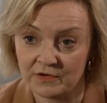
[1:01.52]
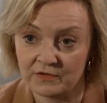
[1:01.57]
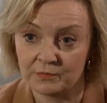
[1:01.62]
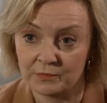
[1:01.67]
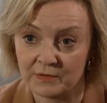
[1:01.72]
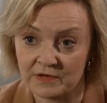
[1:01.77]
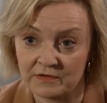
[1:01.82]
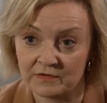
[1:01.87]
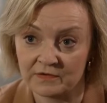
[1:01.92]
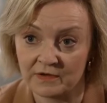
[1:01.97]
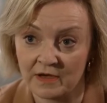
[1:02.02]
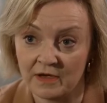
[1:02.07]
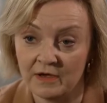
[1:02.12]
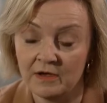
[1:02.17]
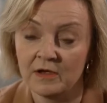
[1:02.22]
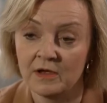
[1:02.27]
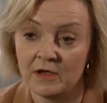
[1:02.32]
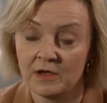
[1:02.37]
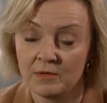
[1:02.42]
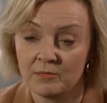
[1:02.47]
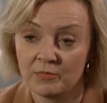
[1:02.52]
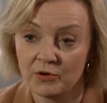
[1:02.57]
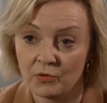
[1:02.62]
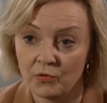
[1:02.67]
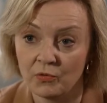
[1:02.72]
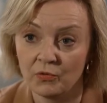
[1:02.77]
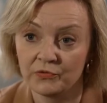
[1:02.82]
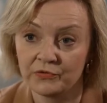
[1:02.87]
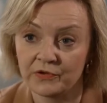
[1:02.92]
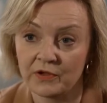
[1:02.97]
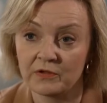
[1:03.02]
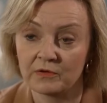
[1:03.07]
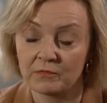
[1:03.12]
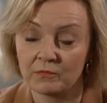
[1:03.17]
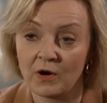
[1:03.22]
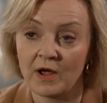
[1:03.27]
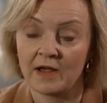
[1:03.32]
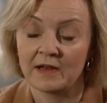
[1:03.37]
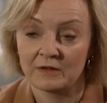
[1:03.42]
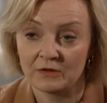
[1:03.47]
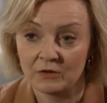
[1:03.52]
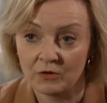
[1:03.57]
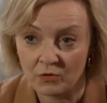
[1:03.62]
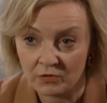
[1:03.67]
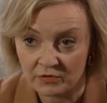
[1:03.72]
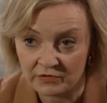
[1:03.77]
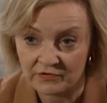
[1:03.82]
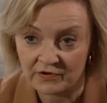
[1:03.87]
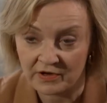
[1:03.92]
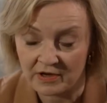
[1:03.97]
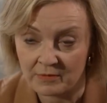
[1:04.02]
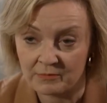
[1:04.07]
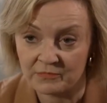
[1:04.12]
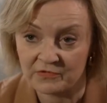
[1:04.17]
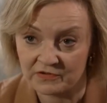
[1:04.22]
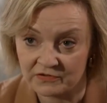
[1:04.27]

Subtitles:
this winter, but also the right long-term